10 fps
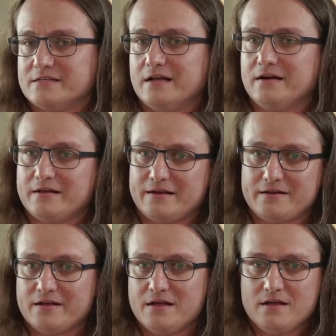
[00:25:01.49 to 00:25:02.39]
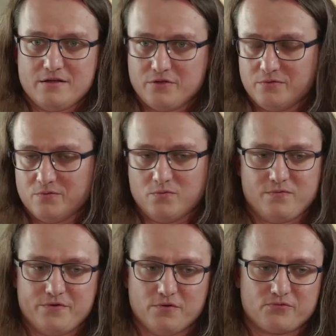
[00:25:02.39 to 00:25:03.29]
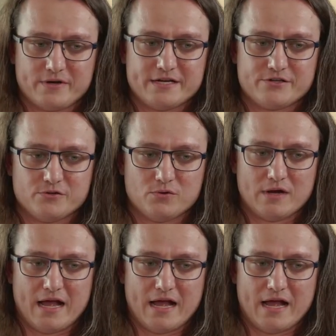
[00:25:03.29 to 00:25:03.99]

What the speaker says: And I feel free to